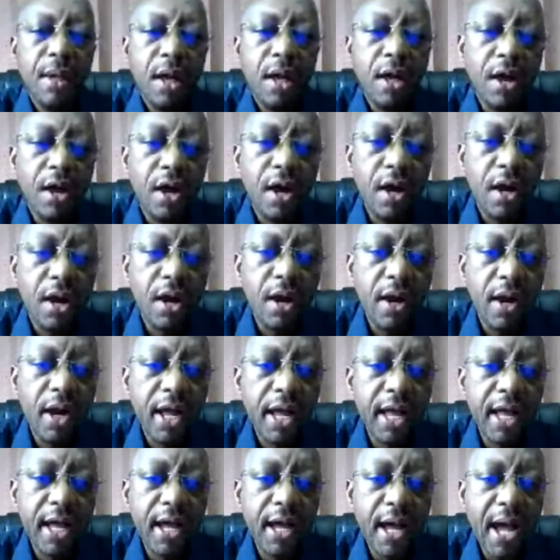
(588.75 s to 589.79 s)

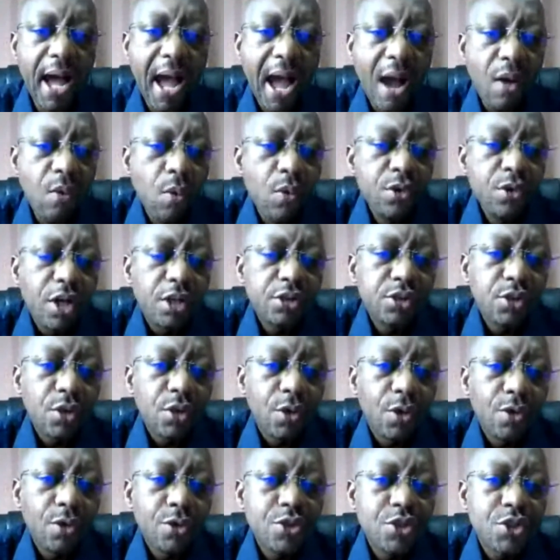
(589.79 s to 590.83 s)
I will not
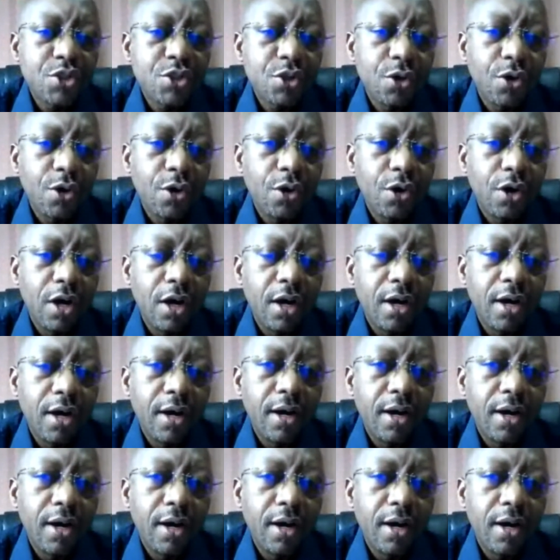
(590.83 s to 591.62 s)
also,